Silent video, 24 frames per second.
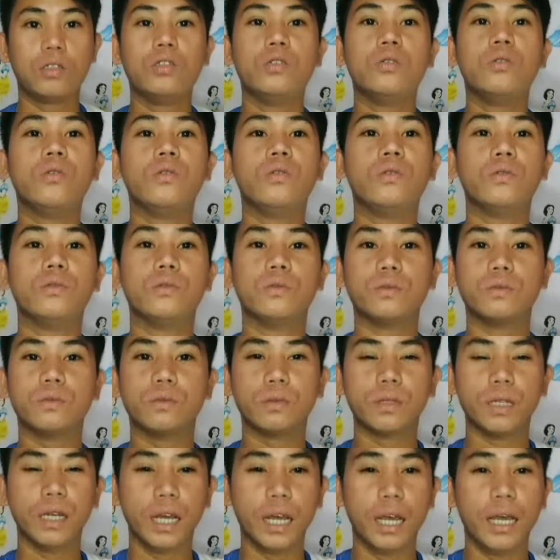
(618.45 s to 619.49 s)

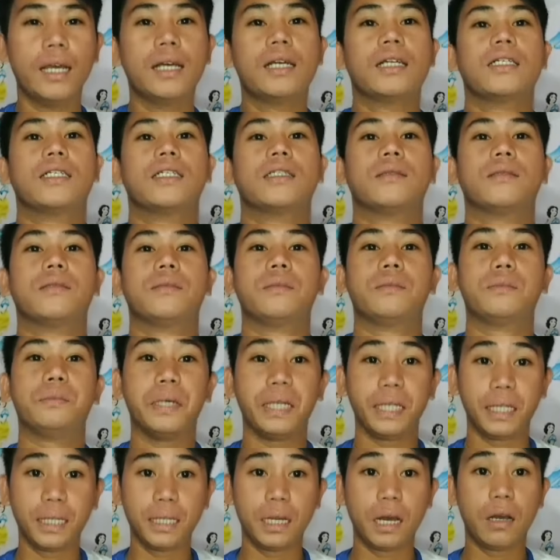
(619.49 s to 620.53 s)
Yung
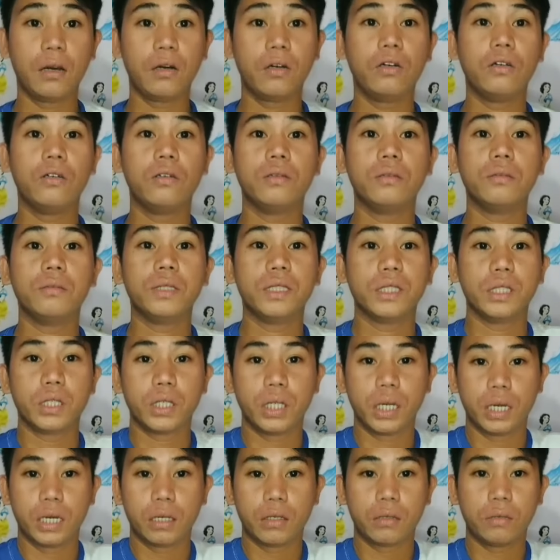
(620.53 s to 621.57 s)
pwede na akong
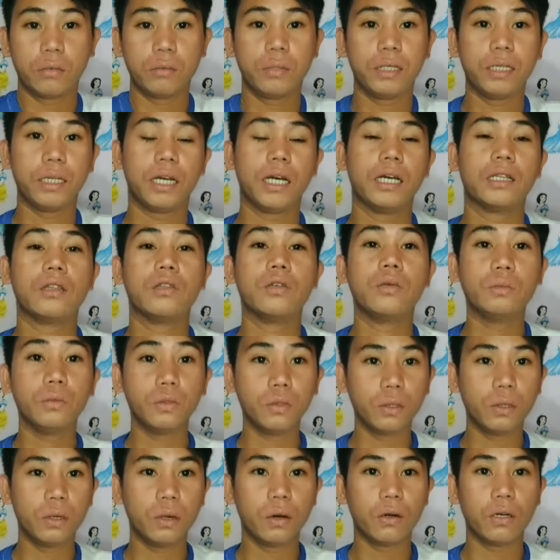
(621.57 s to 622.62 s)
mag-share, kumbaga
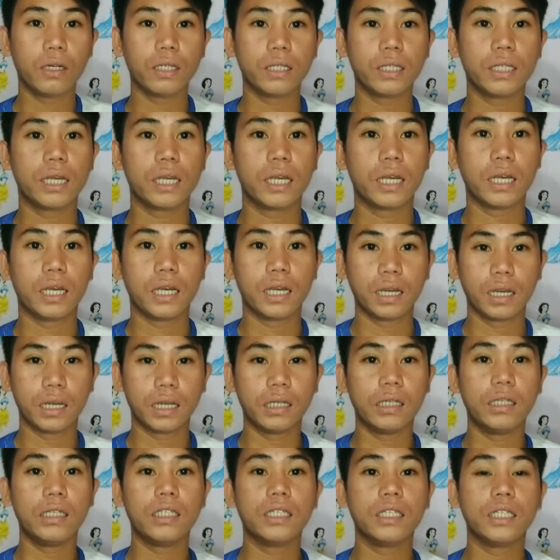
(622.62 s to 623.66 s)
tumulong, kasi
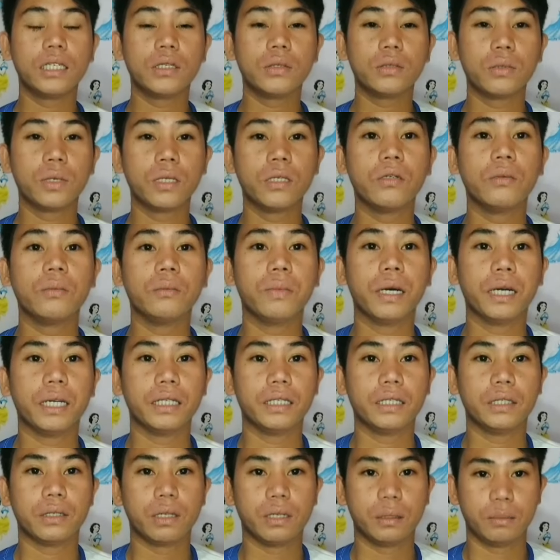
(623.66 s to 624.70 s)
this is one of
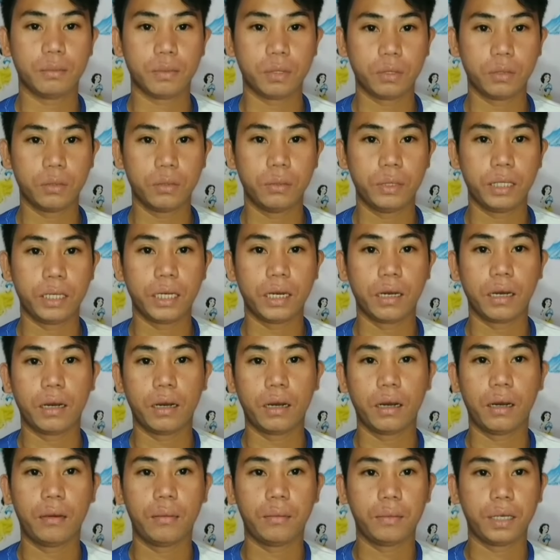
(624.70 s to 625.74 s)
my dream to
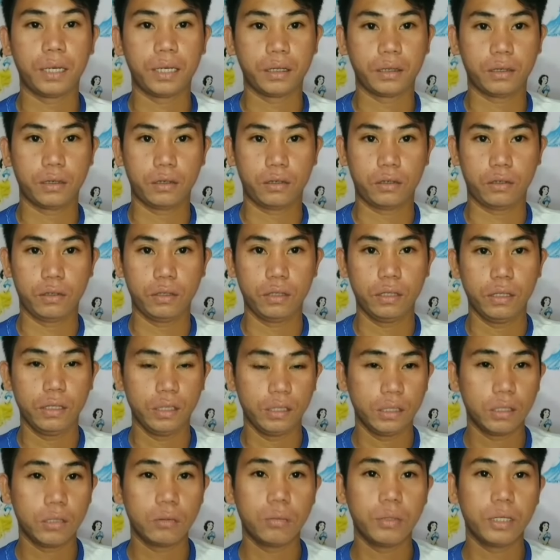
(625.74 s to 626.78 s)
become, ano,
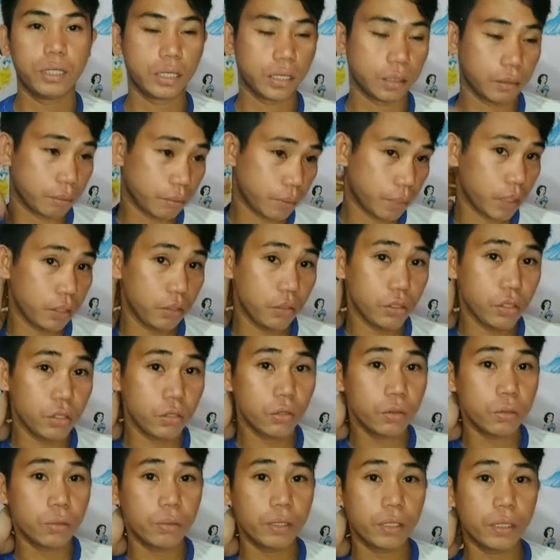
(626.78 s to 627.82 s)
to become a
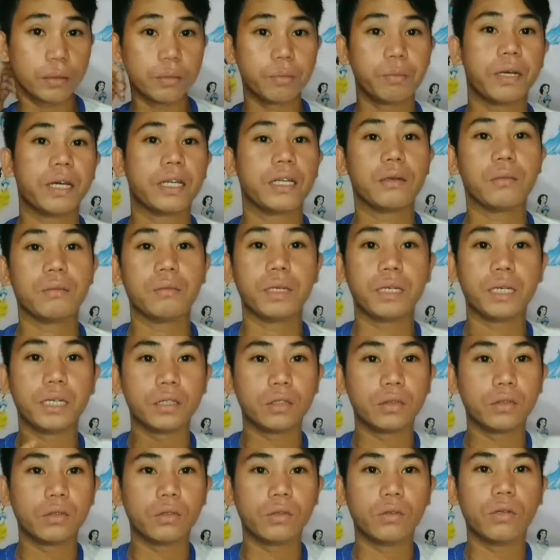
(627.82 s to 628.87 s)
YouTuber para
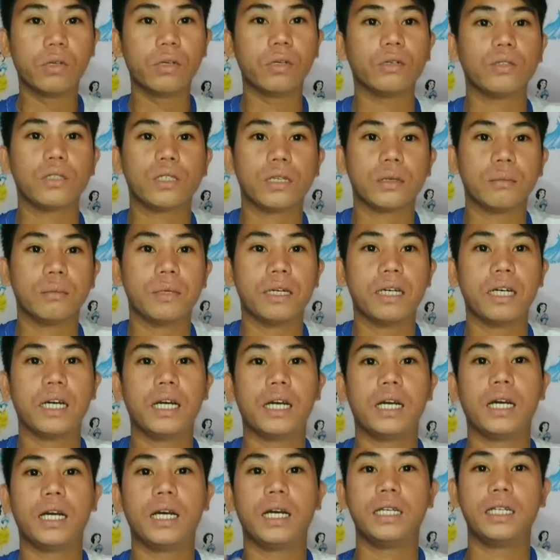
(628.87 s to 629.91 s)
makatulong ako sa
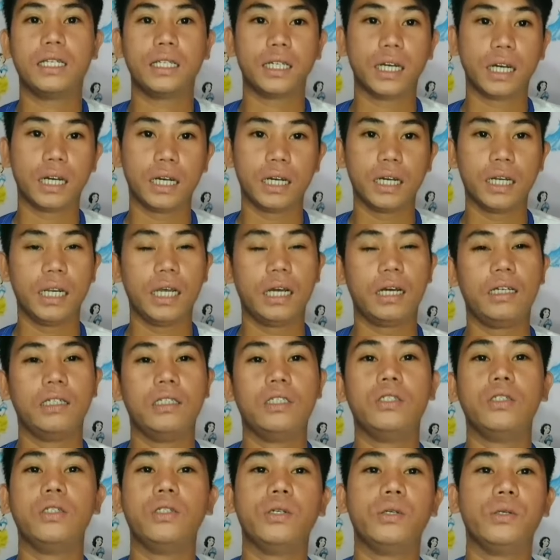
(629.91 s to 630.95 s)
mga
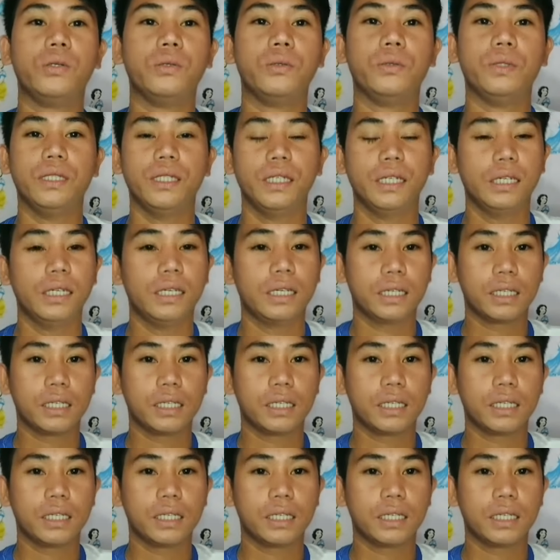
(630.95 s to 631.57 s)
nangangailangan, you know.